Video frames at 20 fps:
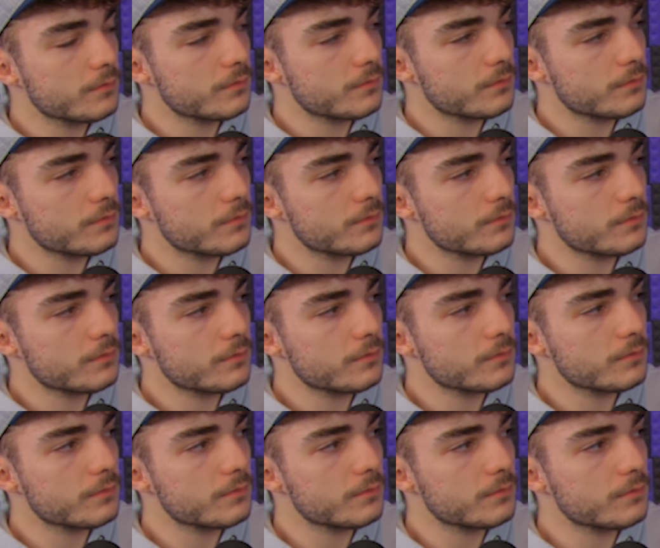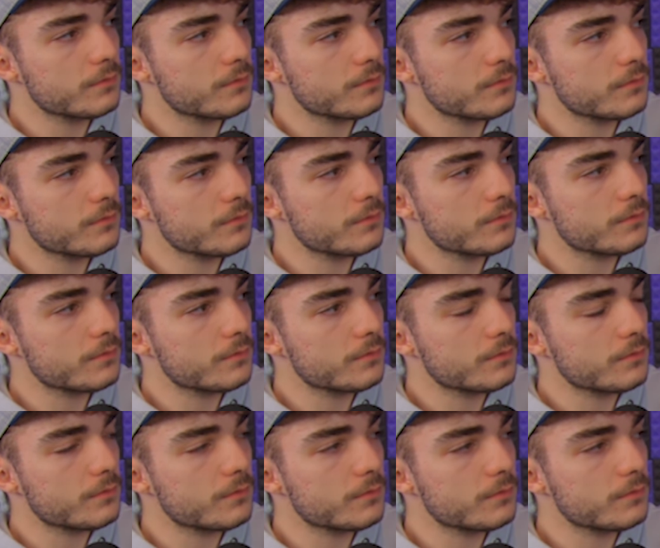
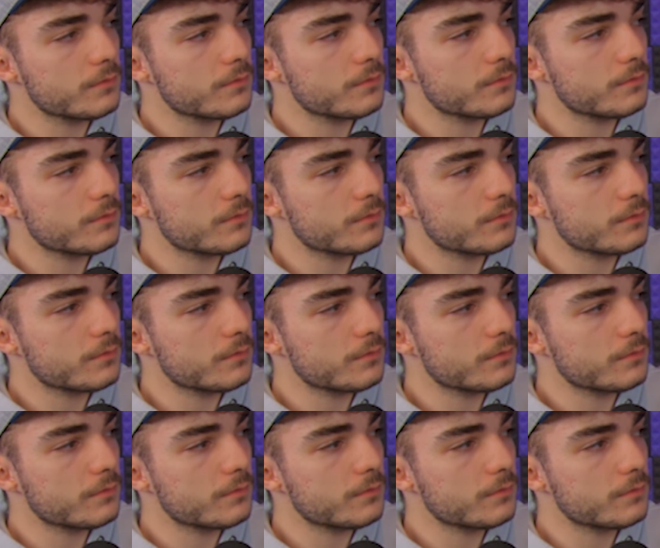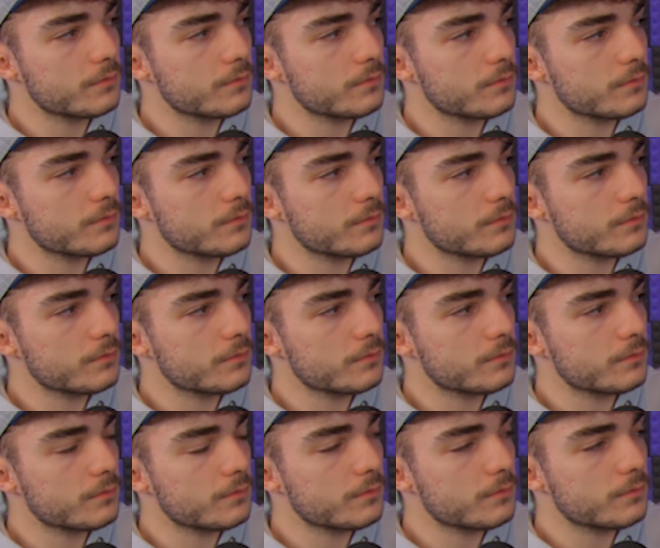
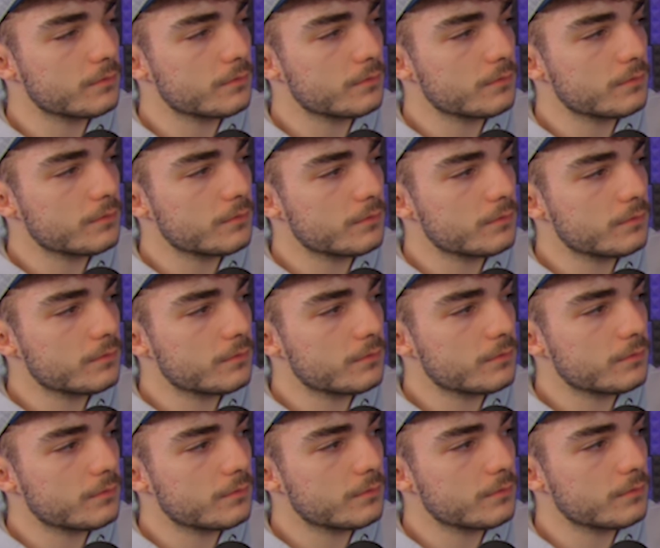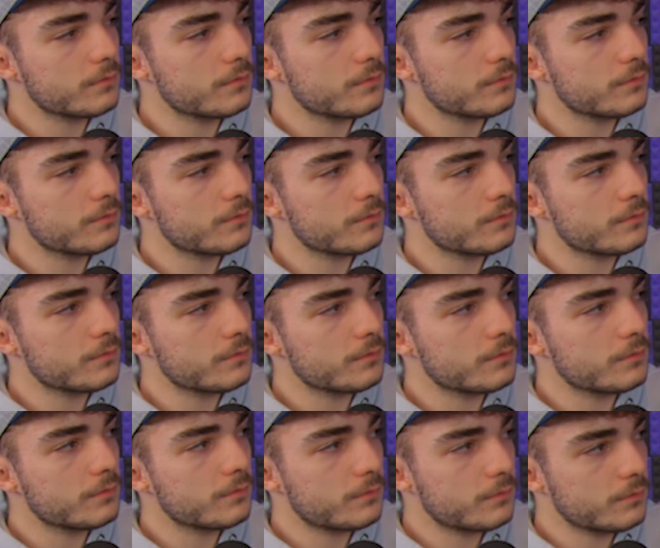
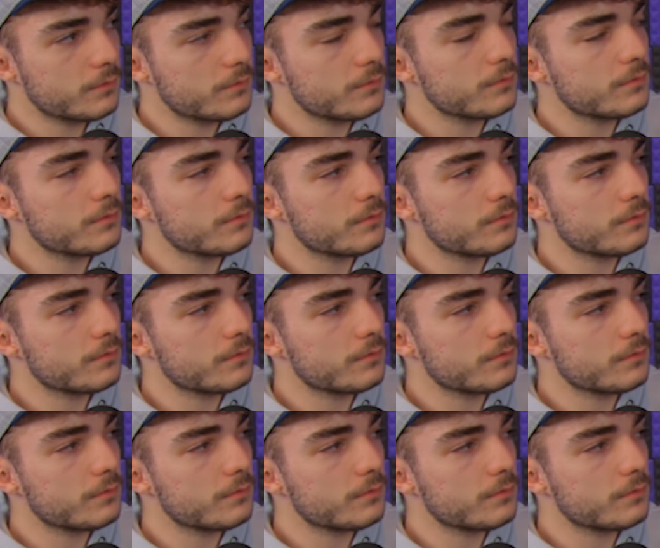This person isn't speaking.